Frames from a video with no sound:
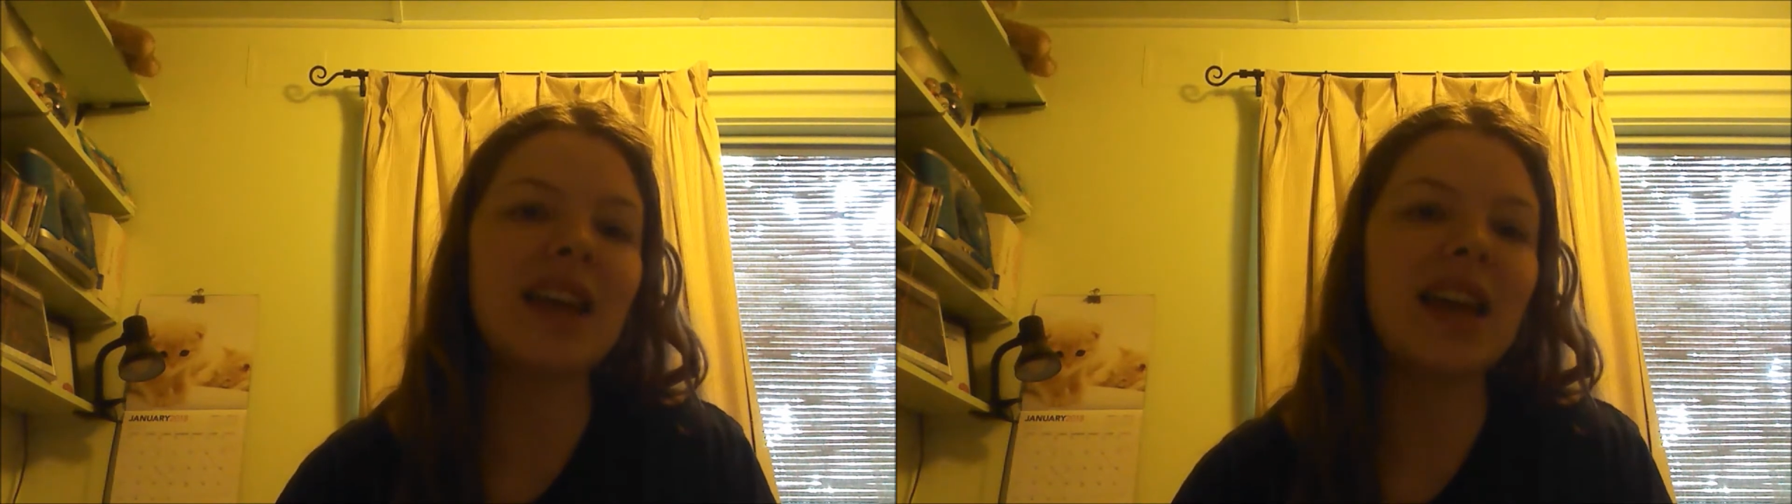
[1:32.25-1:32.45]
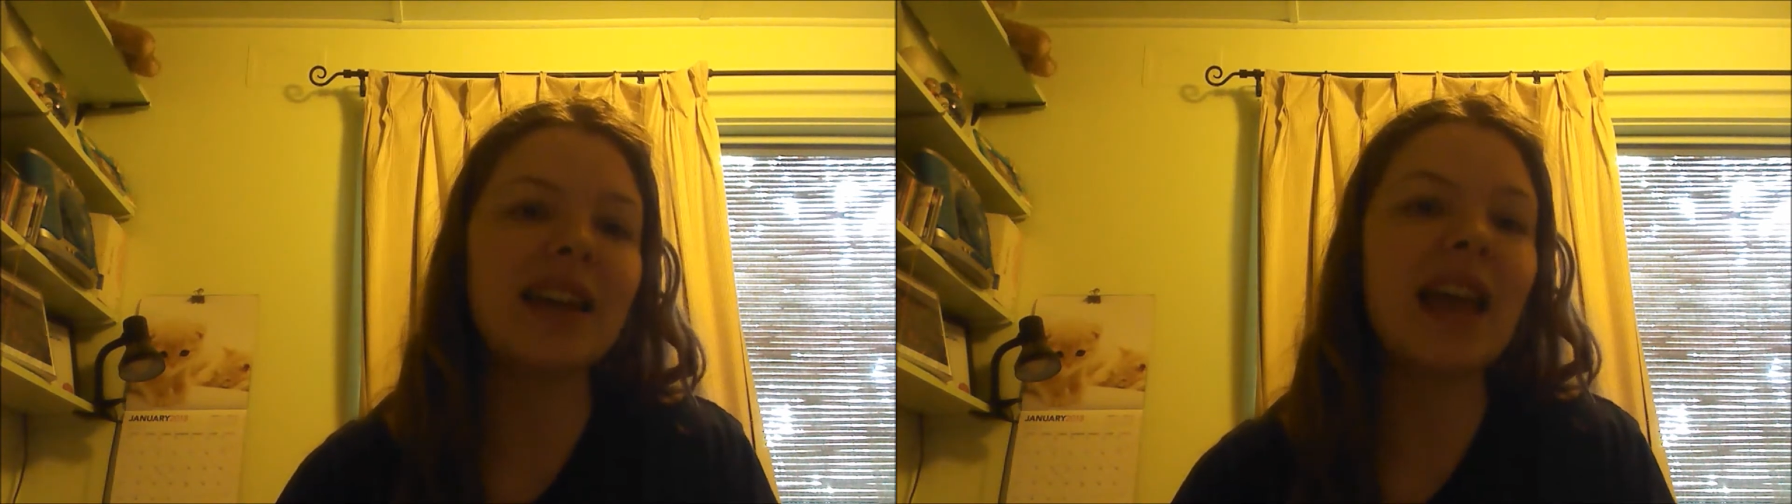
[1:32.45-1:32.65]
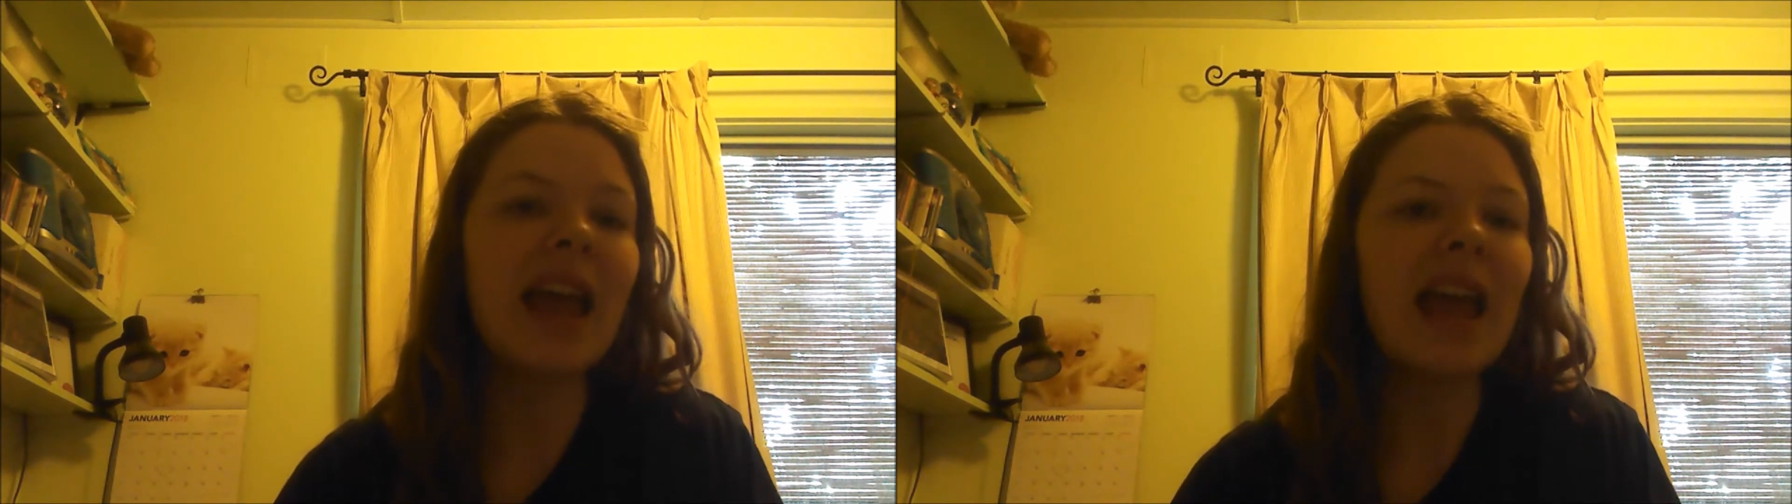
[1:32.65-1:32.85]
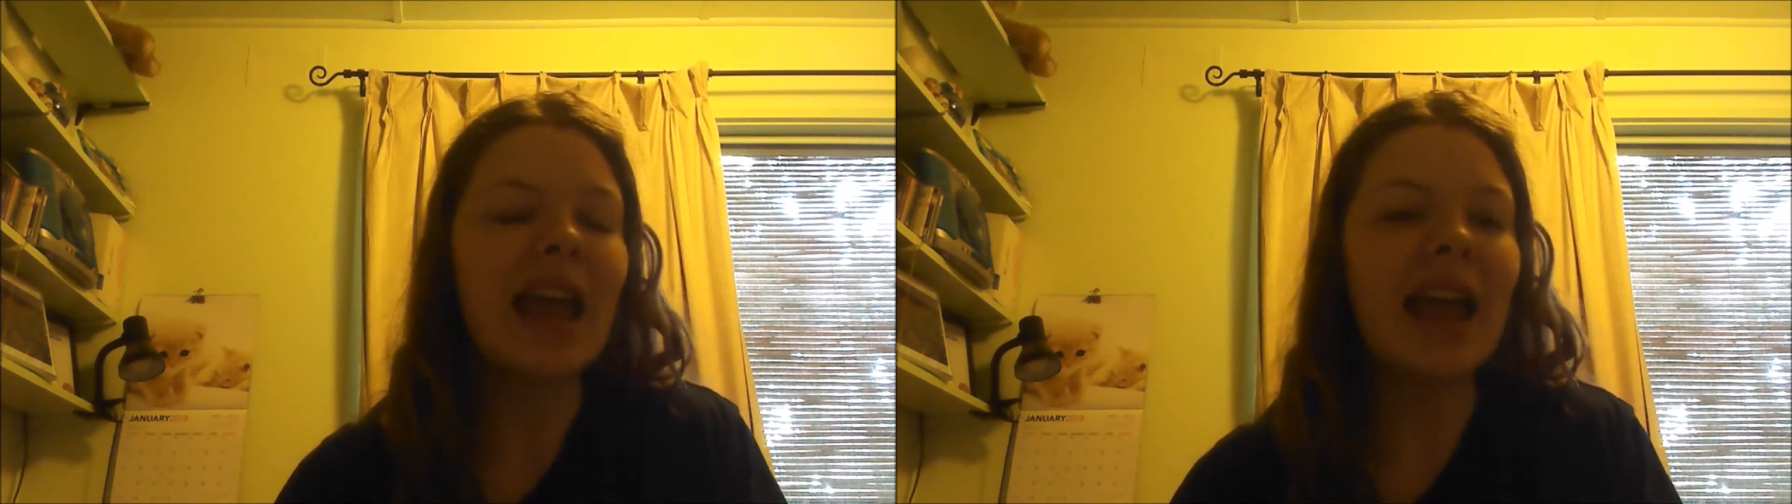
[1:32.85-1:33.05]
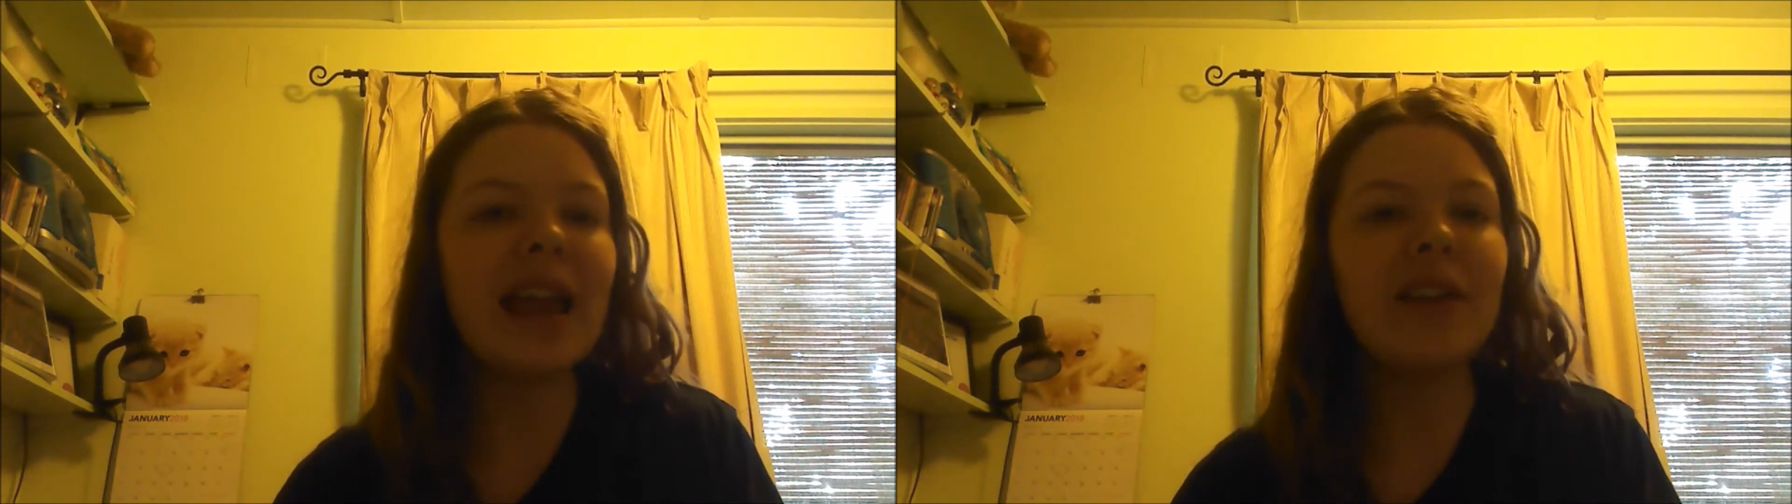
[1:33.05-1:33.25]
like,
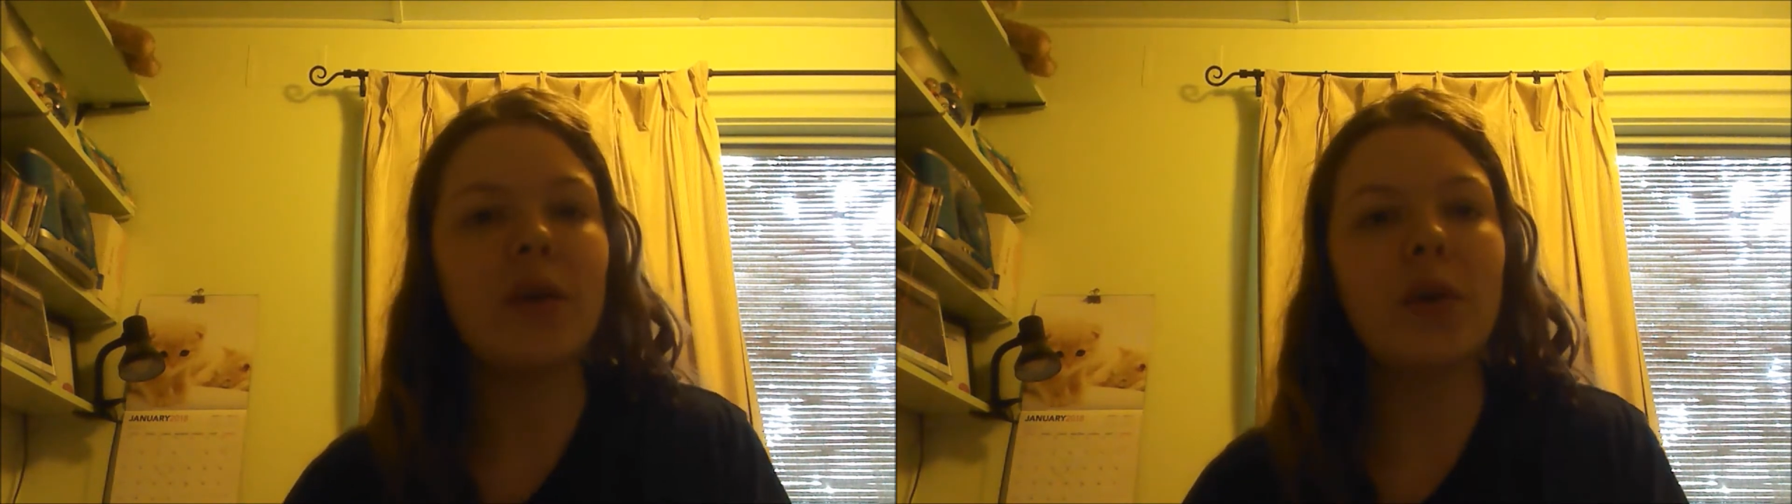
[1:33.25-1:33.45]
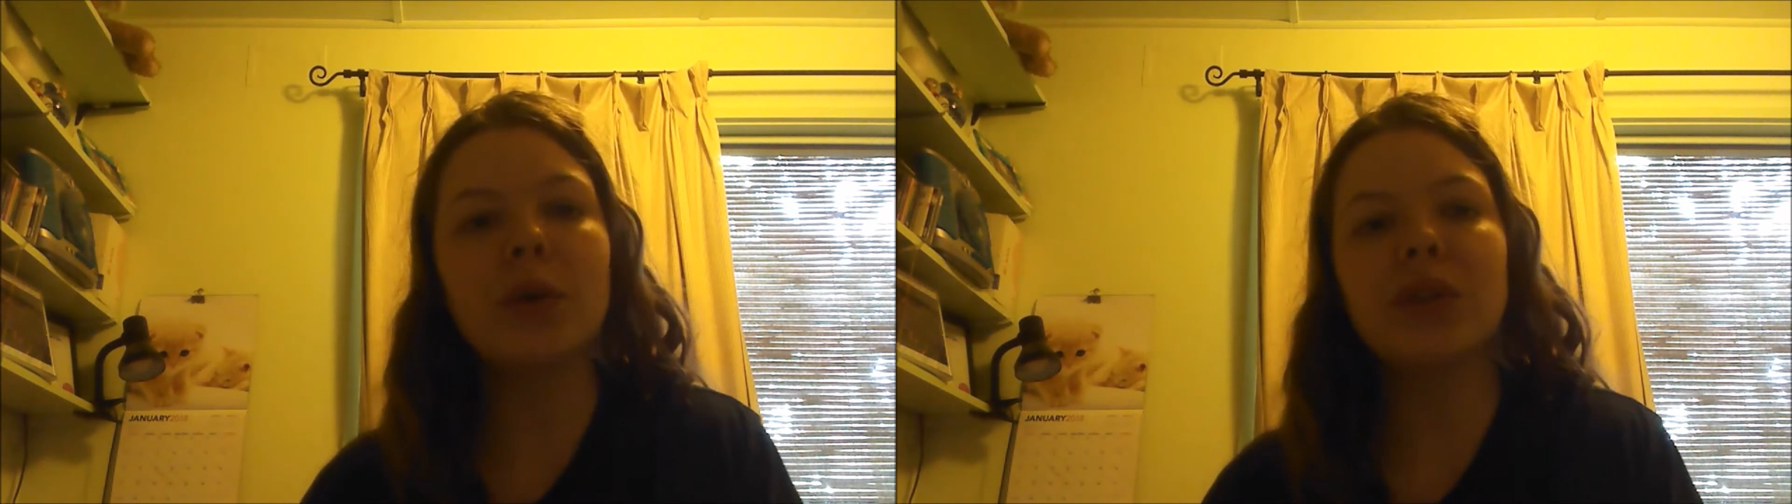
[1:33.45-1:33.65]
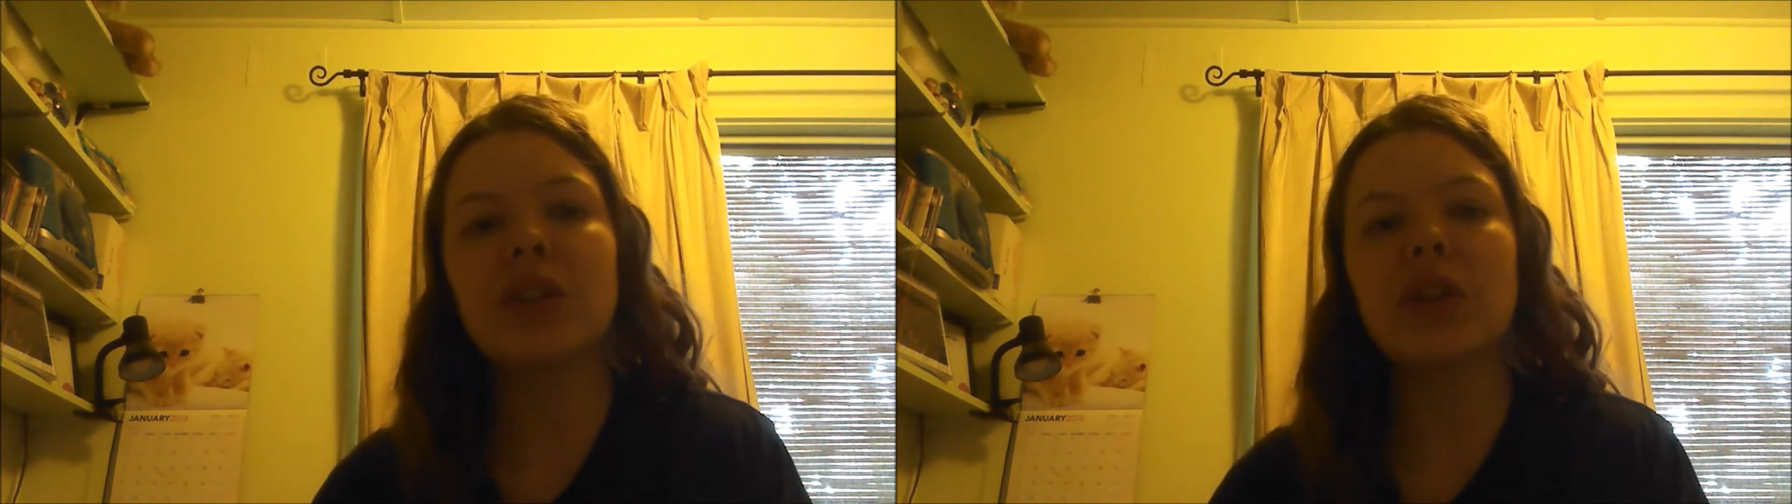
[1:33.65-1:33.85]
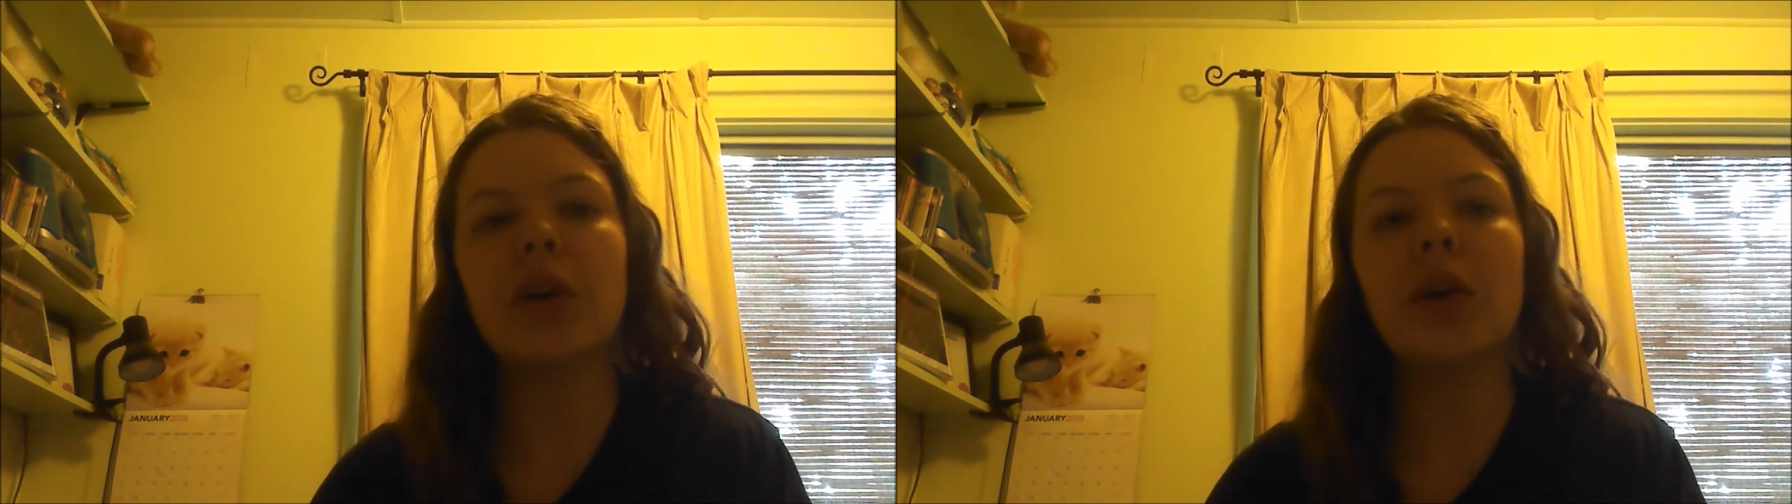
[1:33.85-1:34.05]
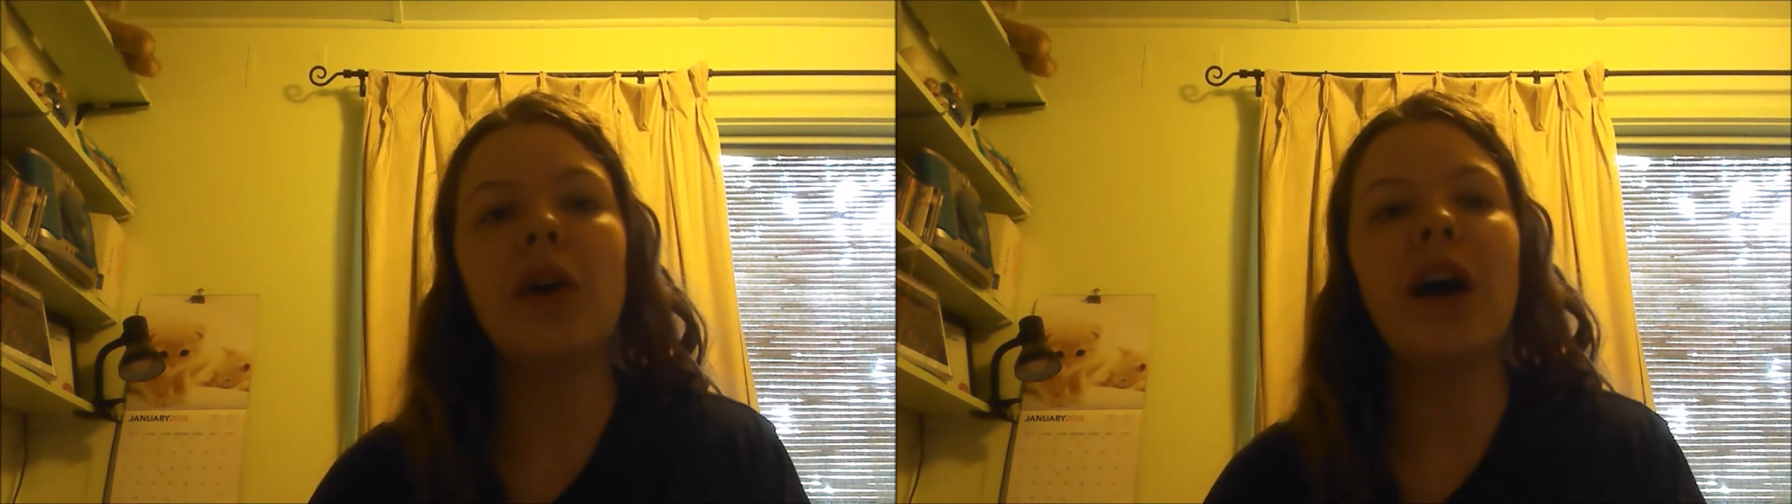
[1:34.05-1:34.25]
and also
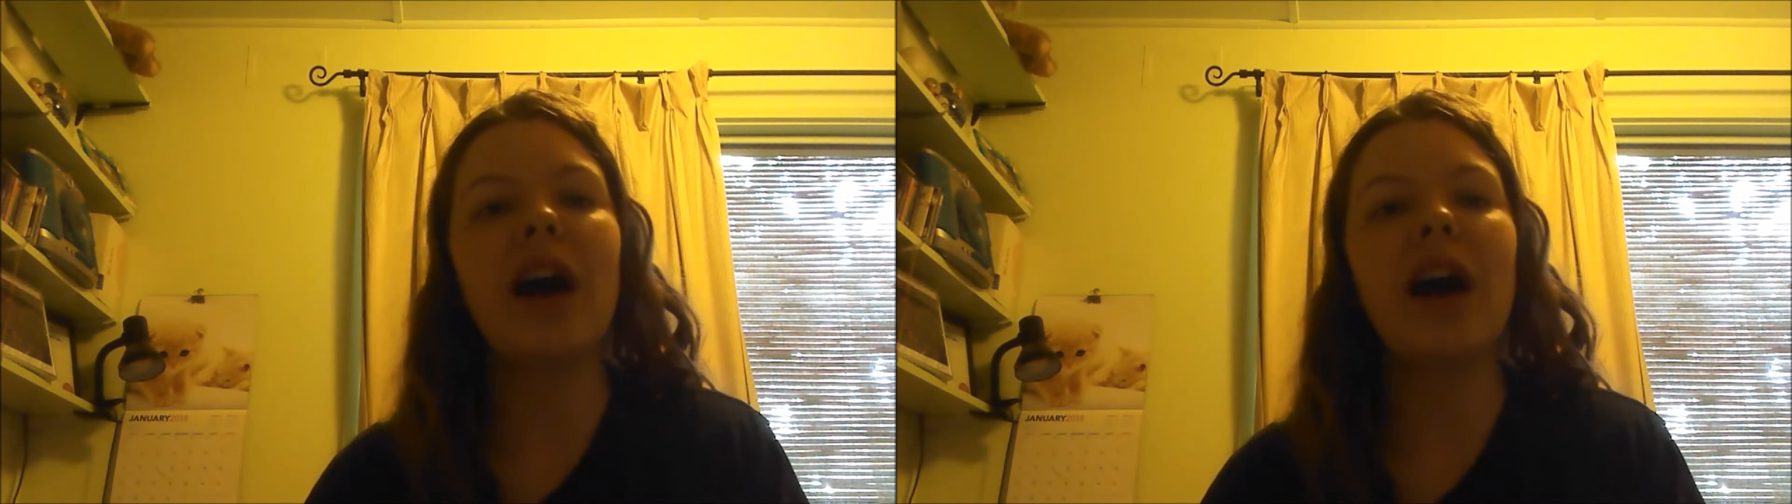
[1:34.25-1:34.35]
